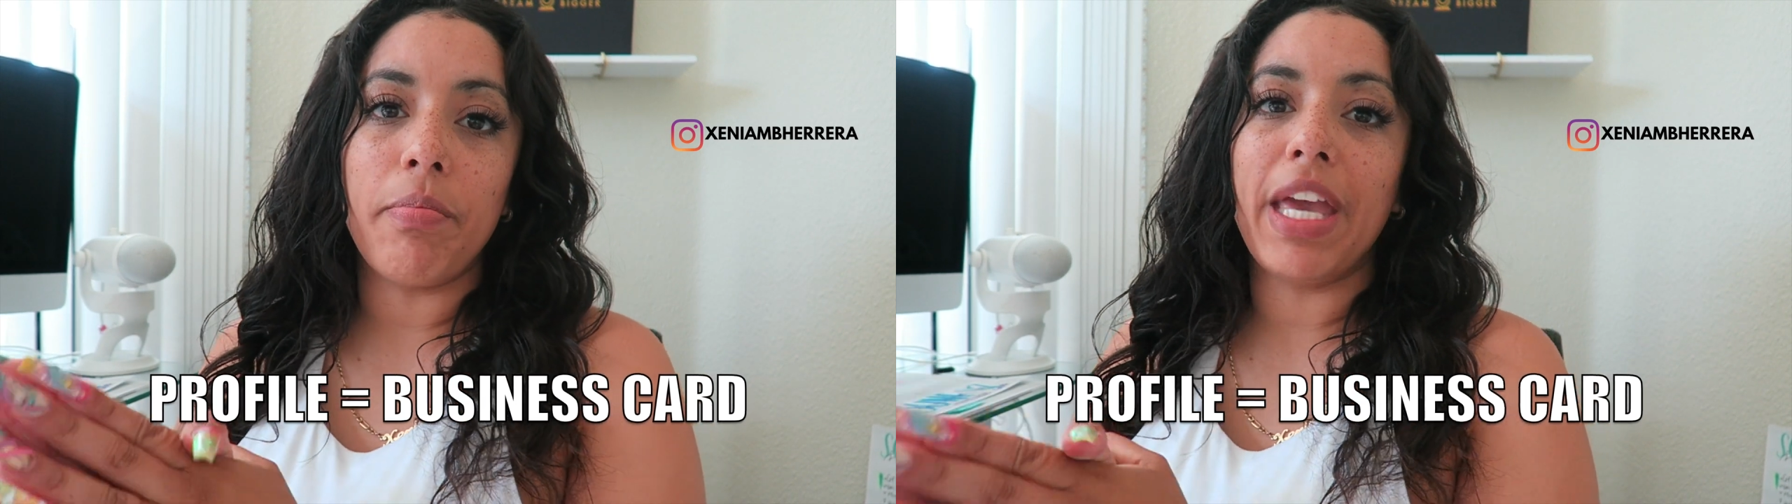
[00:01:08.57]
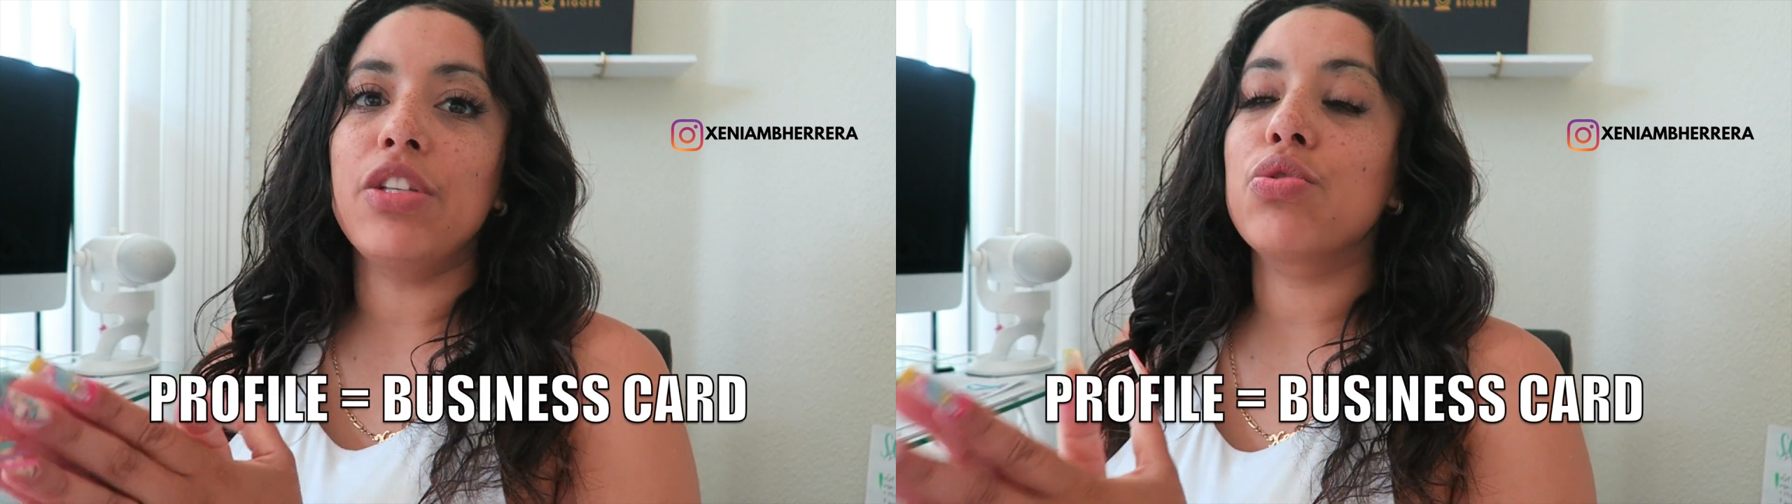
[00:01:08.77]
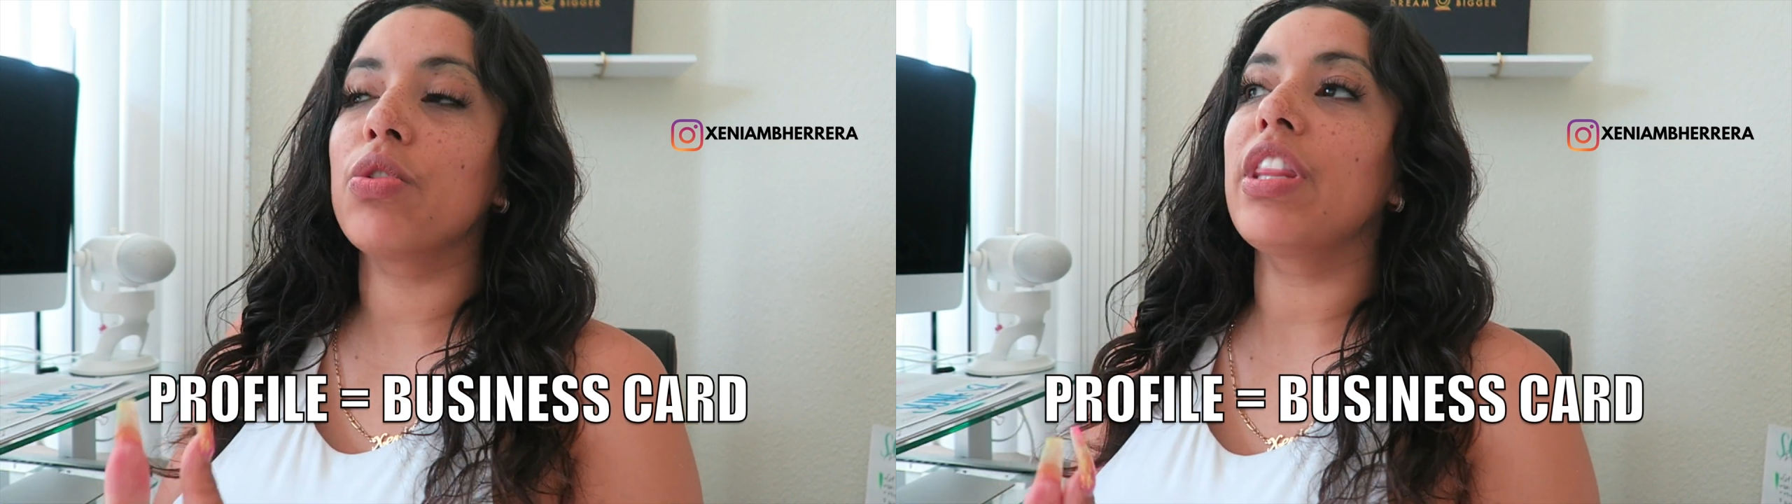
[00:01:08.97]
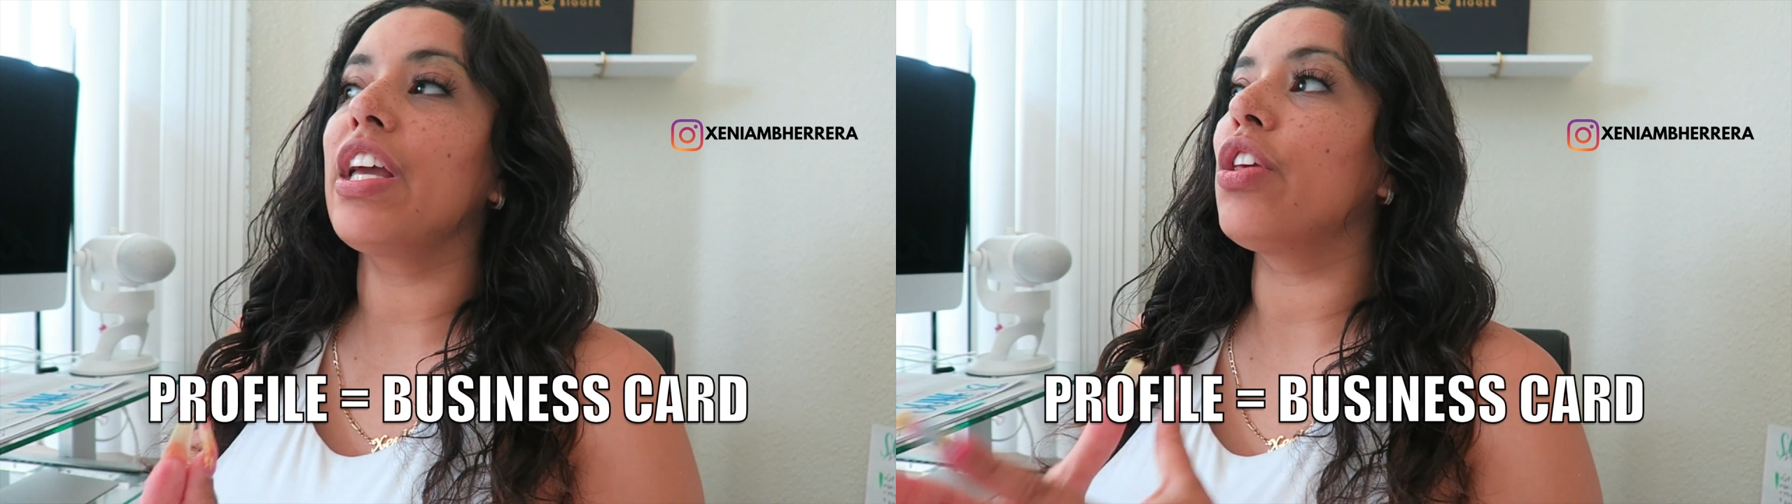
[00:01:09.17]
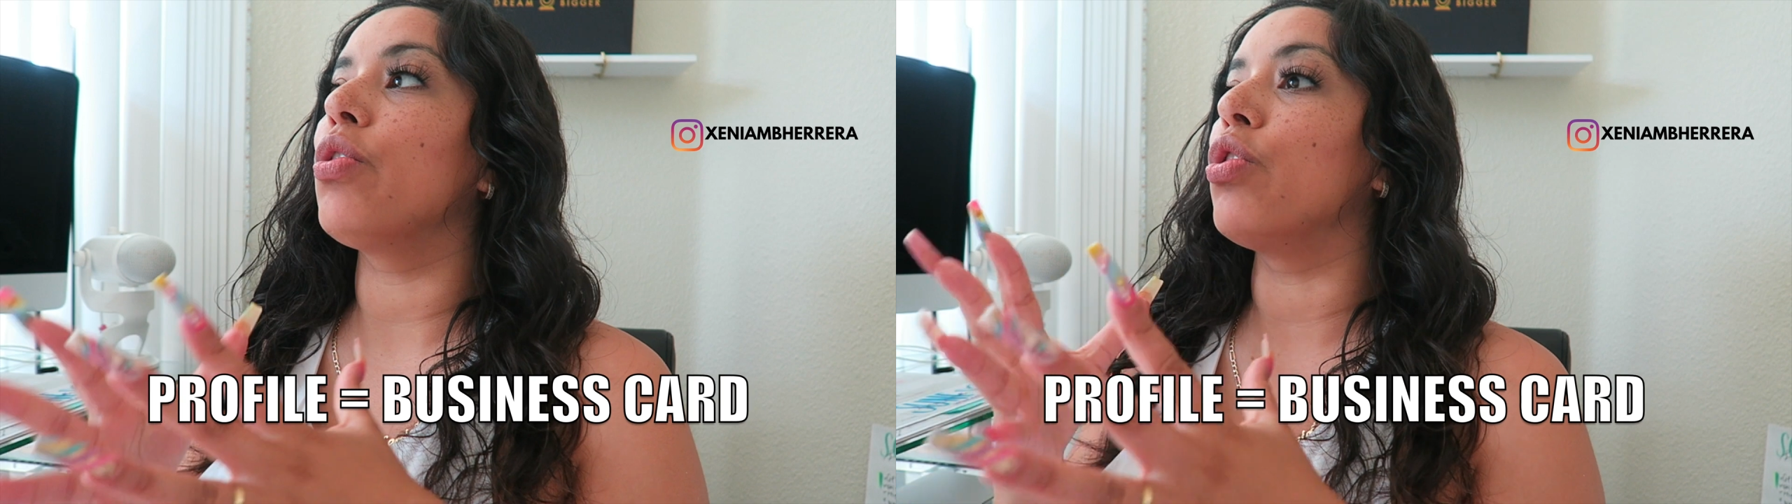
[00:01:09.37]
make sure
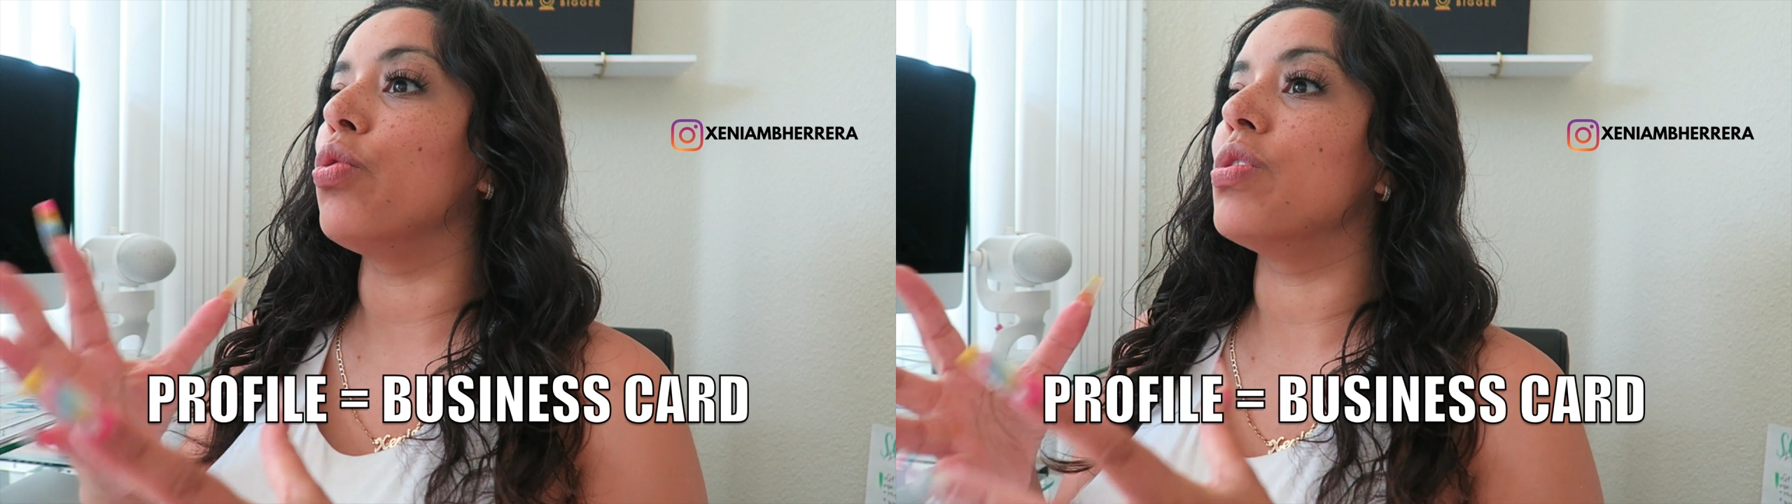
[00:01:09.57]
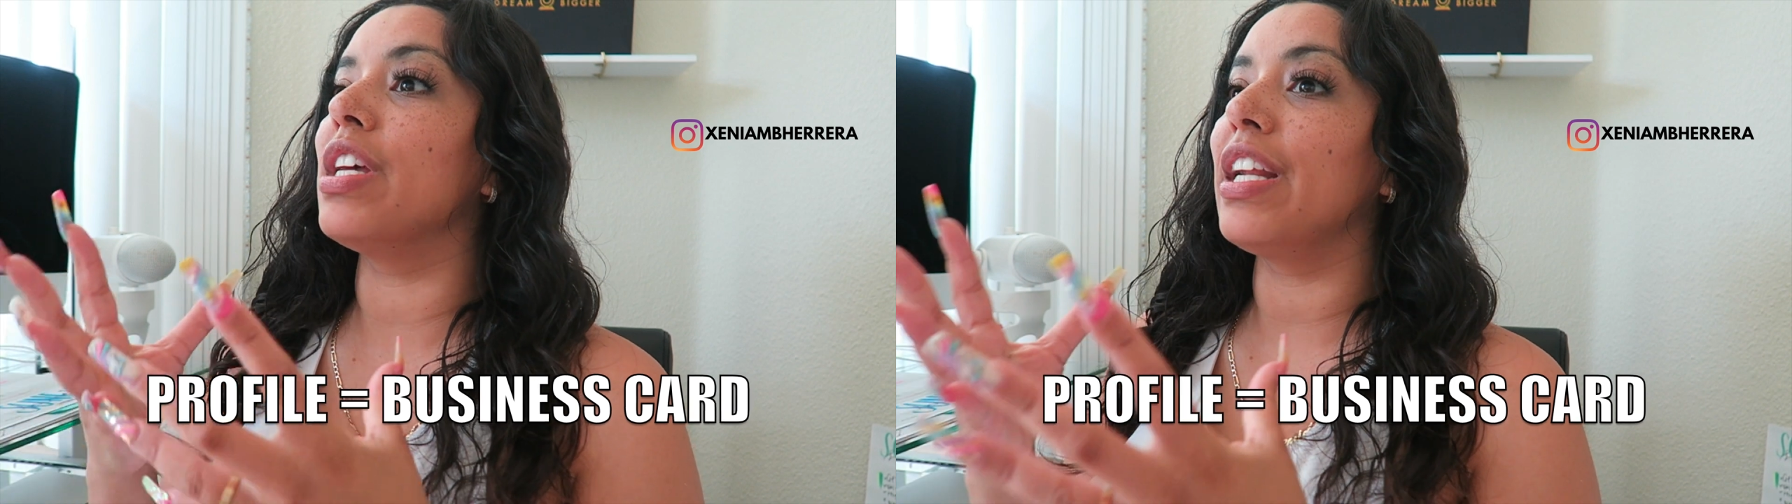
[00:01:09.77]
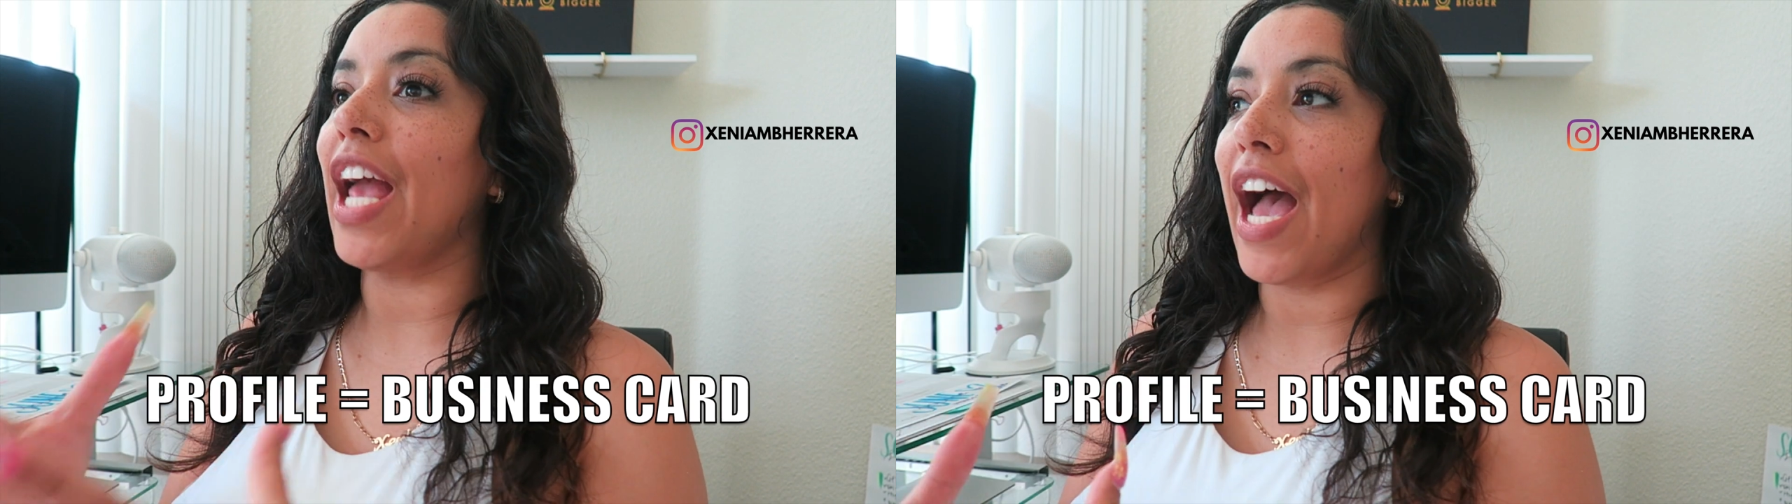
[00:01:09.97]
that you use it